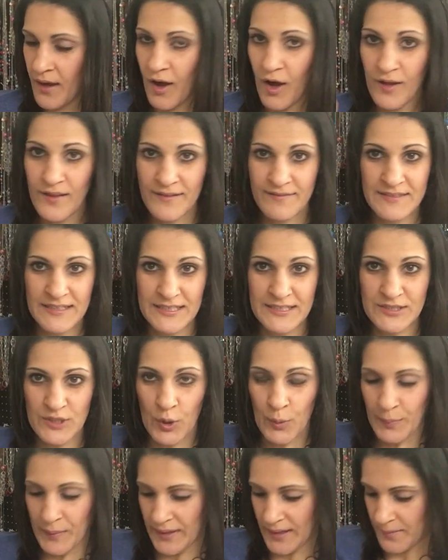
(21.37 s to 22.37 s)
All I've done is
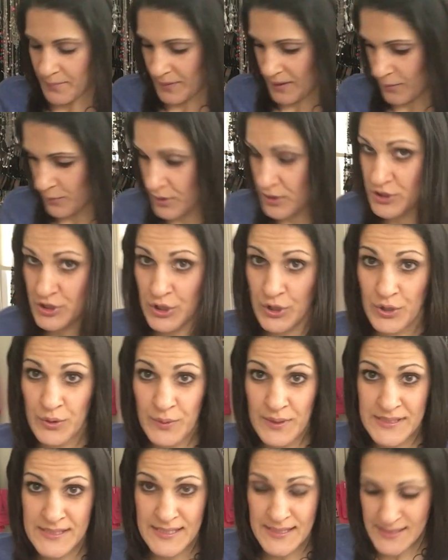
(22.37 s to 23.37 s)
open it, but I want to show you
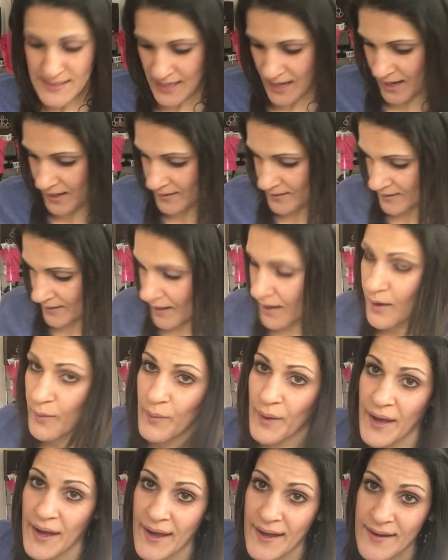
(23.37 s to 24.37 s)
what's inside and
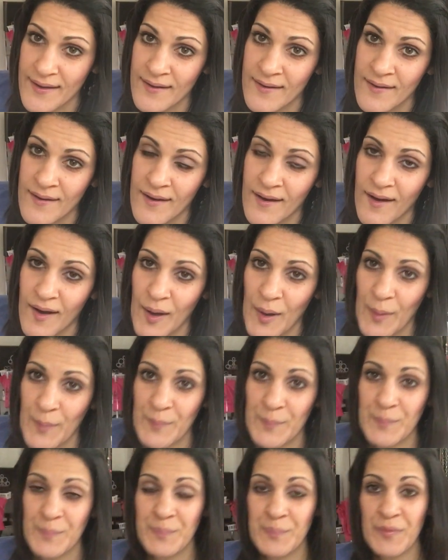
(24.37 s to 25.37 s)
how I
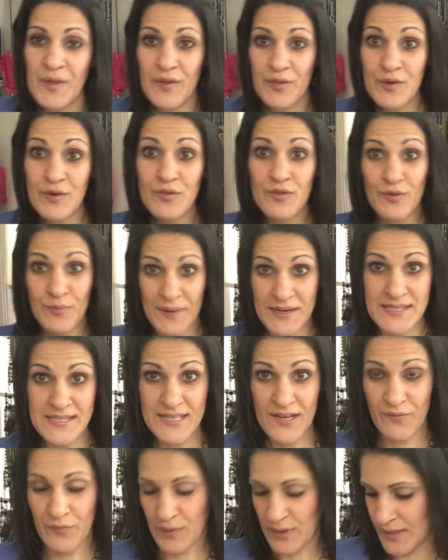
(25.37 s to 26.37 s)
look through my
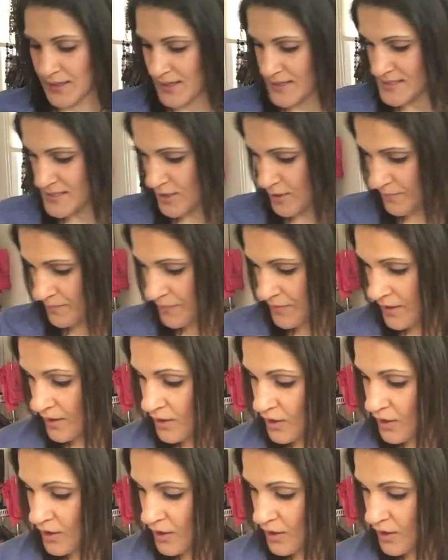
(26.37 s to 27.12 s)
stuff when it gets here.